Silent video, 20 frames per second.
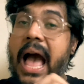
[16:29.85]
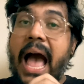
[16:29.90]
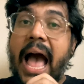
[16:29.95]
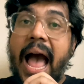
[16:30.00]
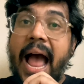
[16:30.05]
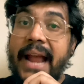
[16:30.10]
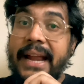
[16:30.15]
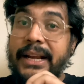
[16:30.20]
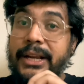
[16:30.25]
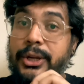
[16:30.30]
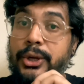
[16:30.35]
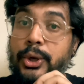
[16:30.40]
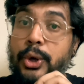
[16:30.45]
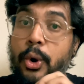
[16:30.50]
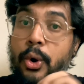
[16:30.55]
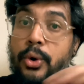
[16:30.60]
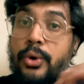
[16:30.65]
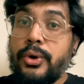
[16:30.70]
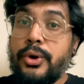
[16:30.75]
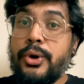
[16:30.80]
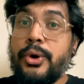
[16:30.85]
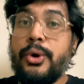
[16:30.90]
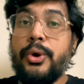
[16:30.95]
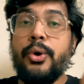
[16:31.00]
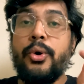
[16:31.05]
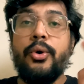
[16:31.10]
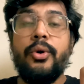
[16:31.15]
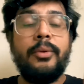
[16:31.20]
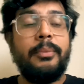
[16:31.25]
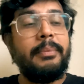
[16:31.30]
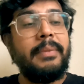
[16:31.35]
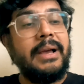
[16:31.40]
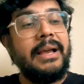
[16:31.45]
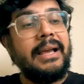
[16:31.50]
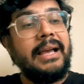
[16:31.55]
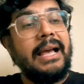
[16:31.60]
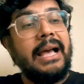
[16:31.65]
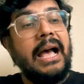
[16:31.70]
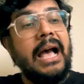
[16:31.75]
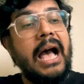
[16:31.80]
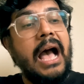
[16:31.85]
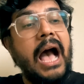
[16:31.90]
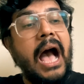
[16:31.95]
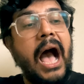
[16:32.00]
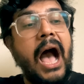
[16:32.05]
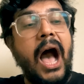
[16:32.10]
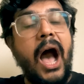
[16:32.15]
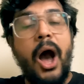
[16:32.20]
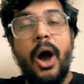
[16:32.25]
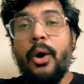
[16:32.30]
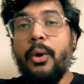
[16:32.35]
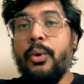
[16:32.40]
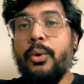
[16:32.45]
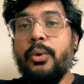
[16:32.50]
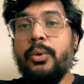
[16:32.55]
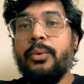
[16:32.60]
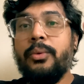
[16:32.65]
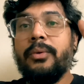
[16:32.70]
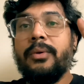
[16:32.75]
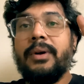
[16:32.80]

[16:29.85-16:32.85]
I don't know how.